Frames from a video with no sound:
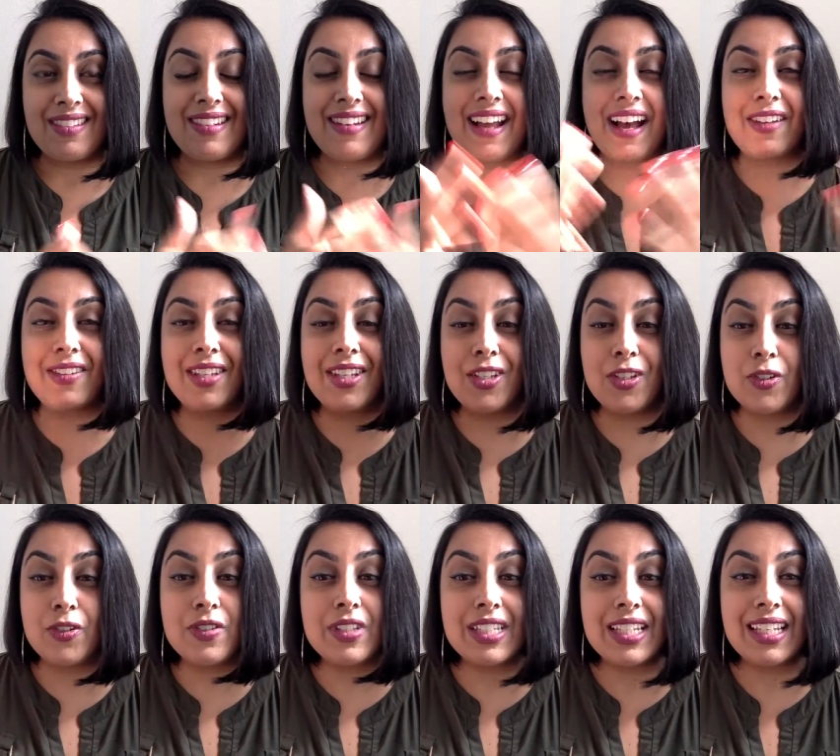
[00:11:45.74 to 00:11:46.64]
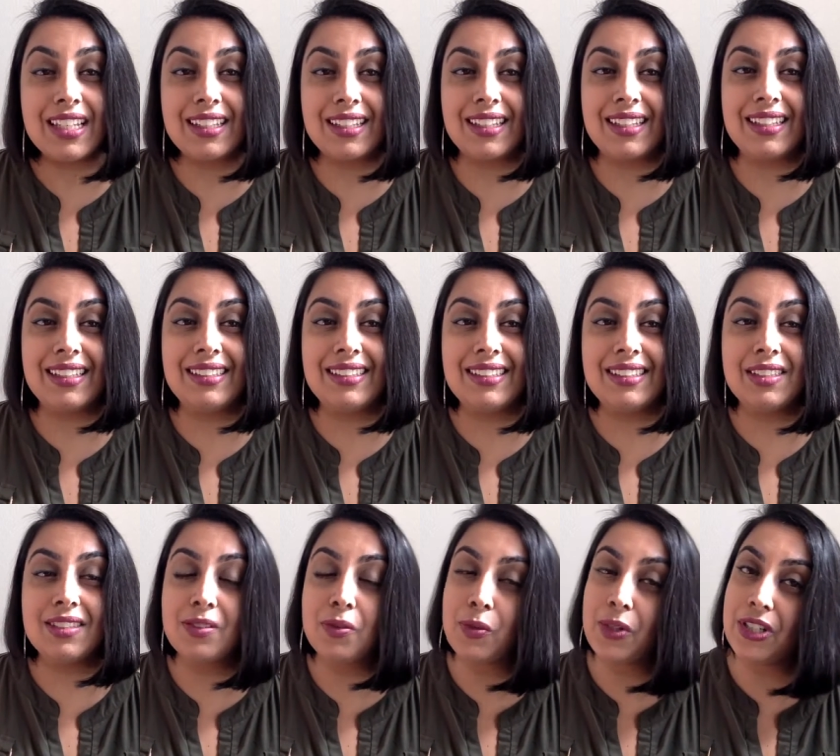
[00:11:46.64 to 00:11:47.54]
now that you've seen
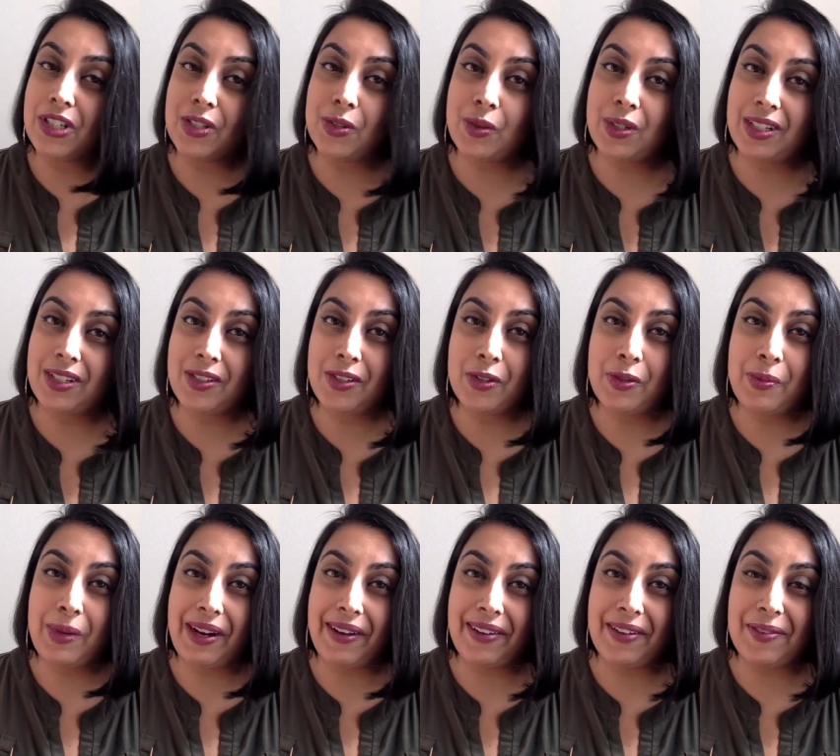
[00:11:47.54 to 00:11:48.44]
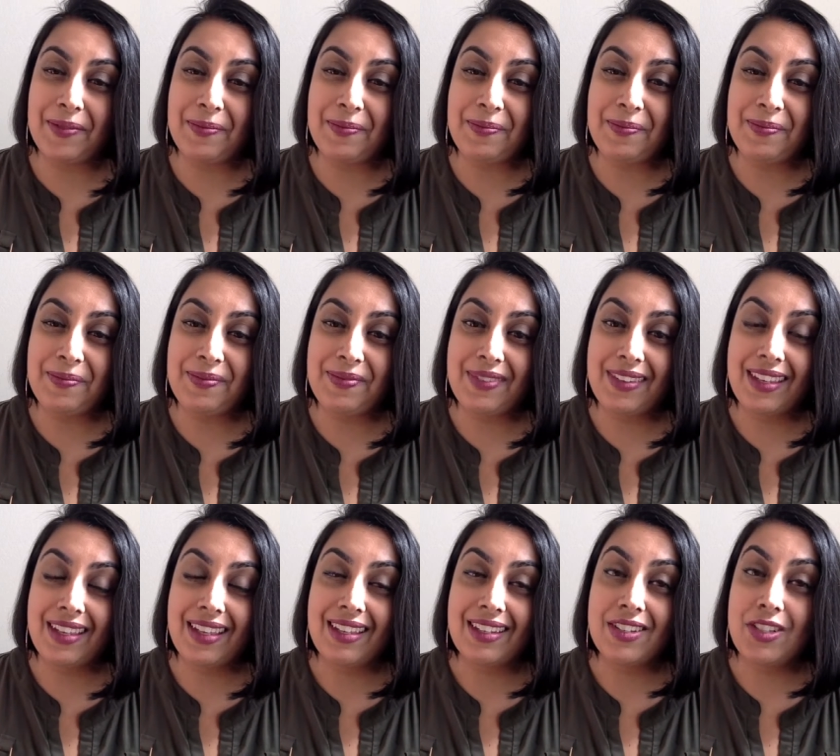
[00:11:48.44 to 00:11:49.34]
this, what do you want to do about it?
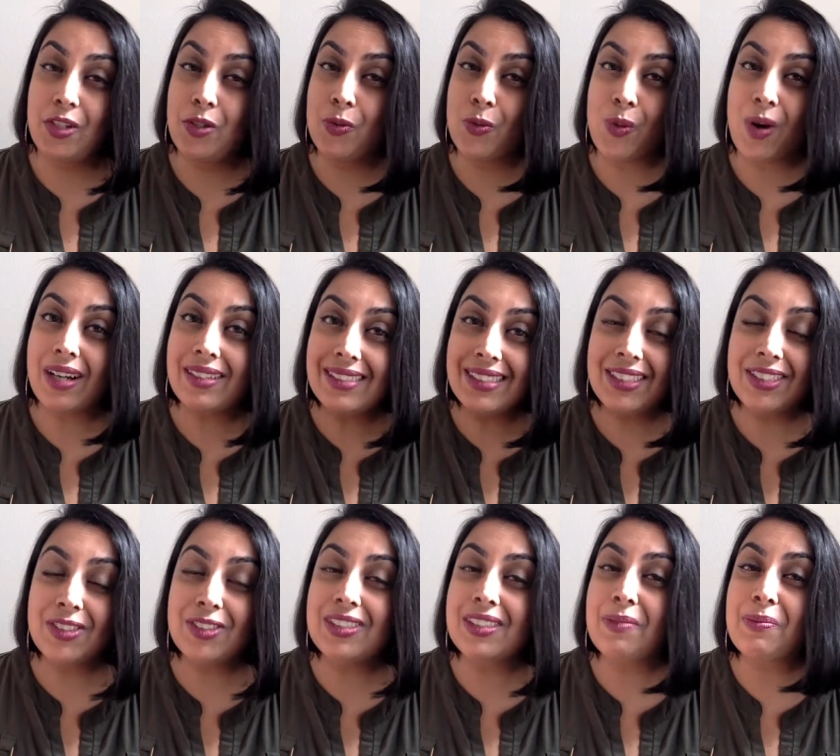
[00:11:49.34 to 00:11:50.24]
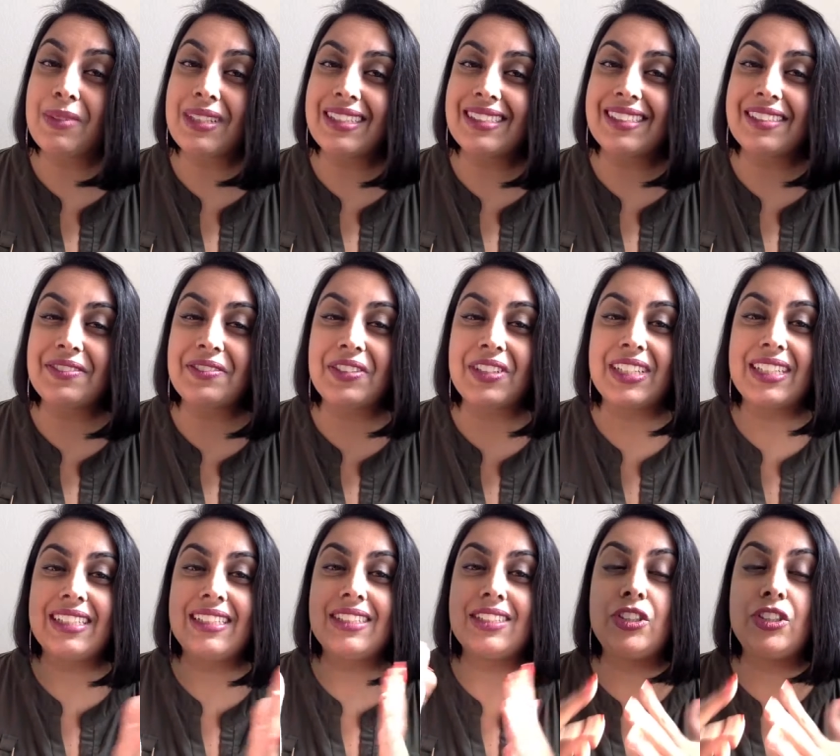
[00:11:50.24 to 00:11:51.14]
Do you want to do something
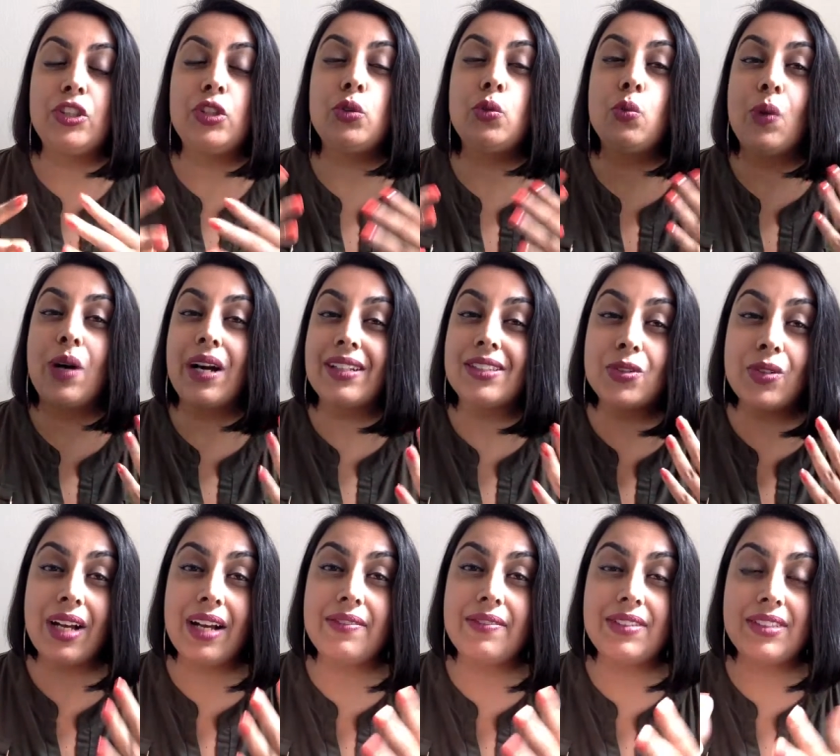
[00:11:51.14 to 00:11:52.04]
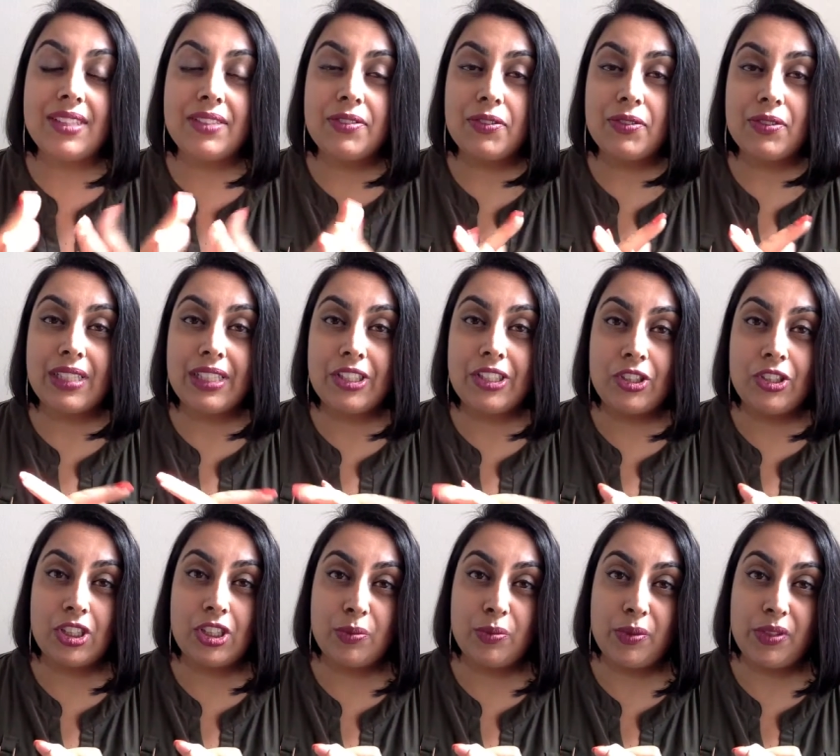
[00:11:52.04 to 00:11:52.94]
different? Do you want to have a different
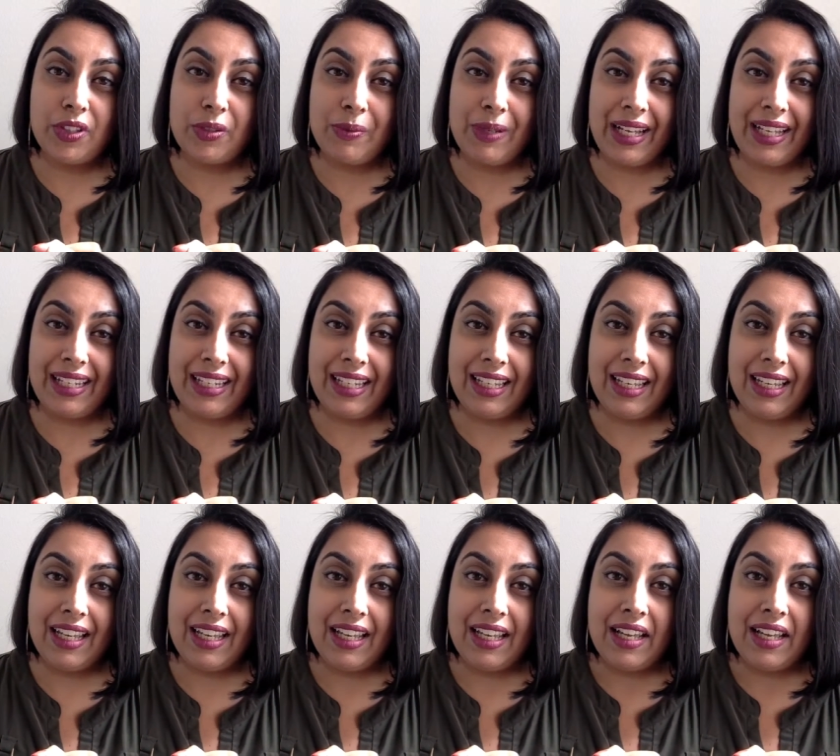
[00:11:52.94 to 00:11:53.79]
relationship with your body?